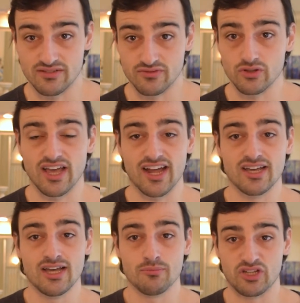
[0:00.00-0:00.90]
view
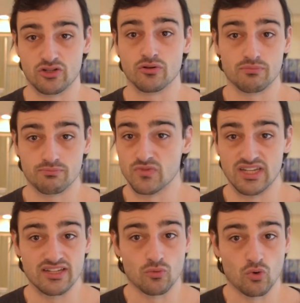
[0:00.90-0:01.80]
that. But
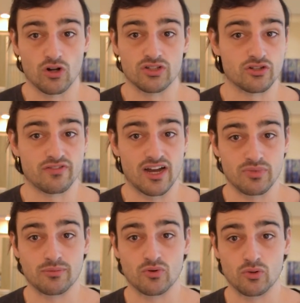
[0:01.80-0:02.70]
in the world, you'll
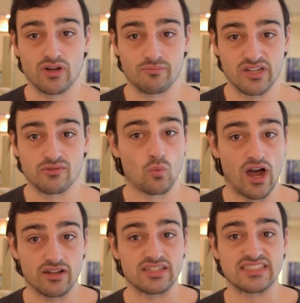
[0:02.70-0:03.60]
find people who have been
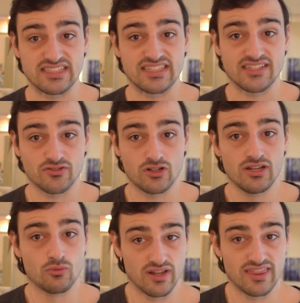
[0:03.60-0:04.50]
wildly
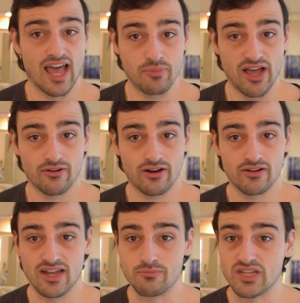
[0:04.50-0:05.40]
successful with that
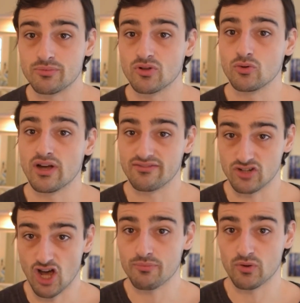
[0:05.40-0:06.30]
background, and people who have
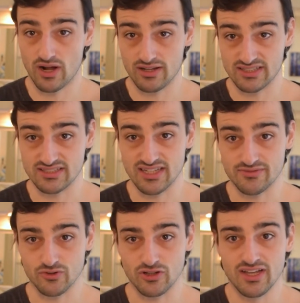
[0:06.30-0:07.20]
not been wildly
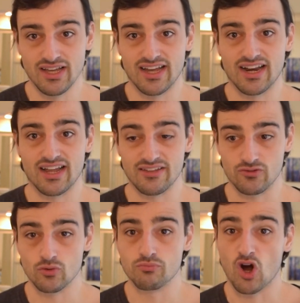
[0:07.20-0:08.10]
successful. And
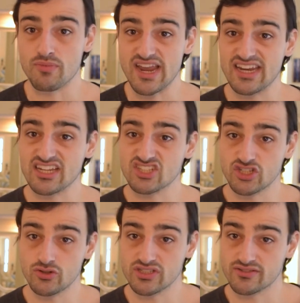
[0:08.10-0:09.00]
if you are making
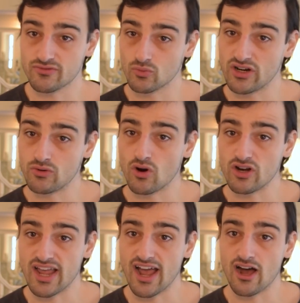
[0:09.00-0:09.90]
excuses for where you
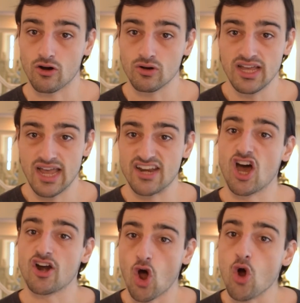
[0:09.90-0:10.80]
are now and
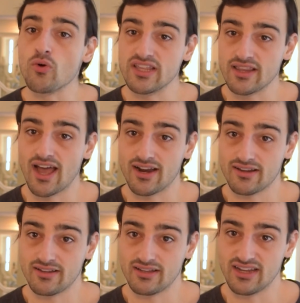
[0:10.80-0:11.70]
not owning
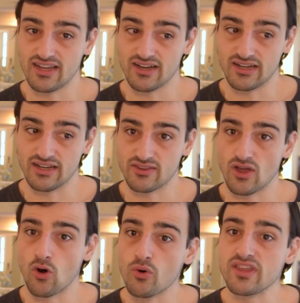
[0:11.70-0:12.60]
that
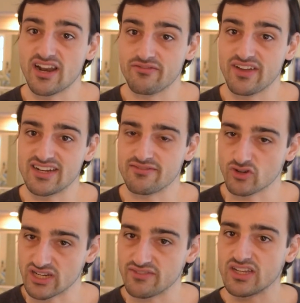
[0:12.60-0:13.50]
event and
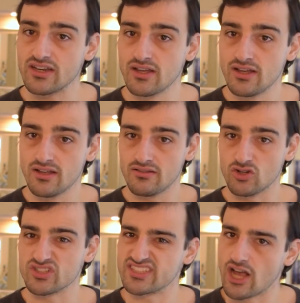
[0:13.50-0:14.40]
forgiving
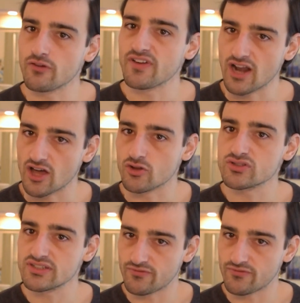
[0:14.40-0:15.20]
yourself and others